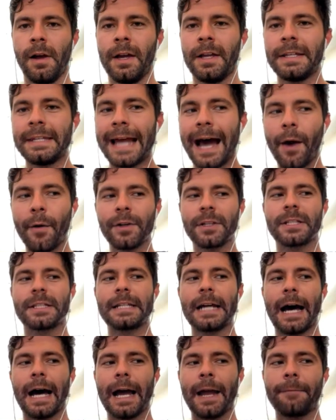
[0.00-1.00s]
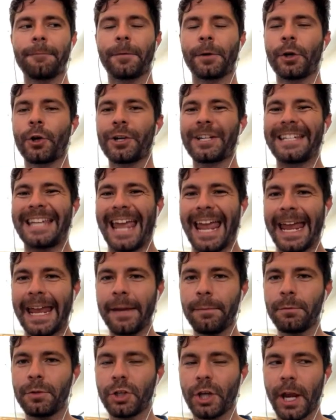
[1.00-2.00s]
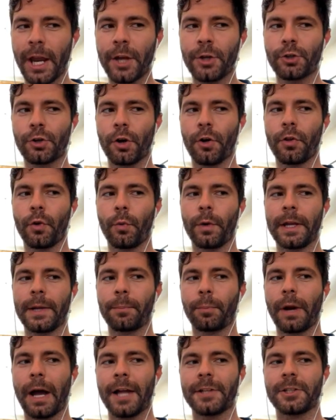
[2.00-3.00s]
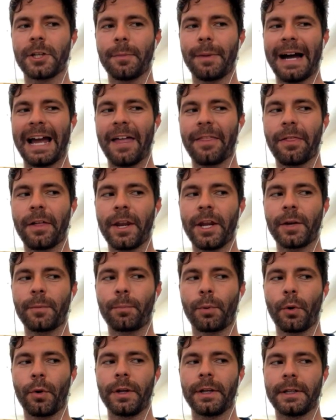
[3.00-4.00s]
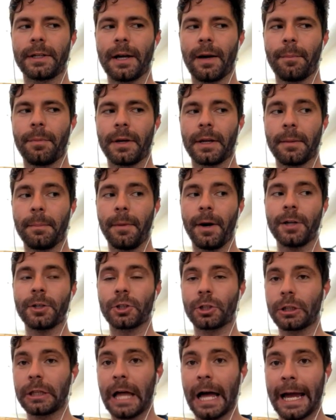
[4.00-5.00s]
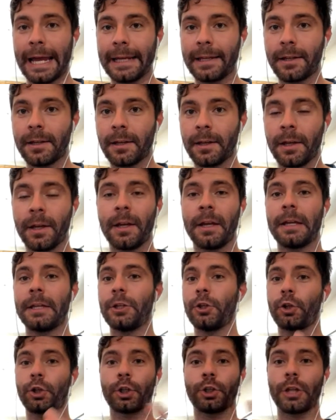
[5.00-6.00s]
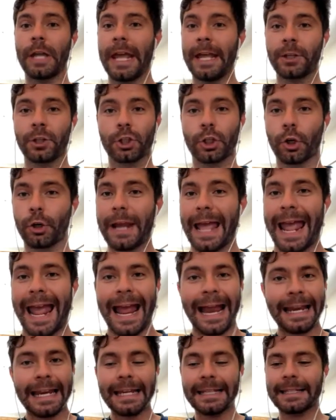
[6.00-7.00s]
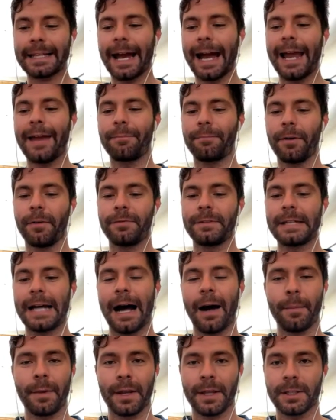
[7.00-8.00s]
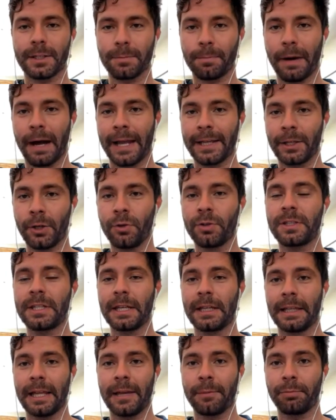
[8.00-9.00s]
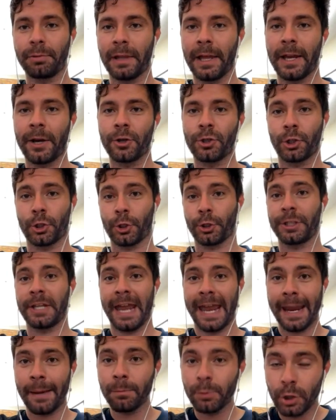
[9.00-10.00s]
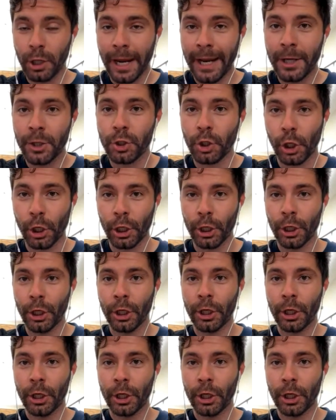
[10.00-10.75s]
Now it's time for your Game Changer of the Week, brought to you by Athletic Brewing Company. Much like you could insert any type of dominance by UCLA players, your Game Changer,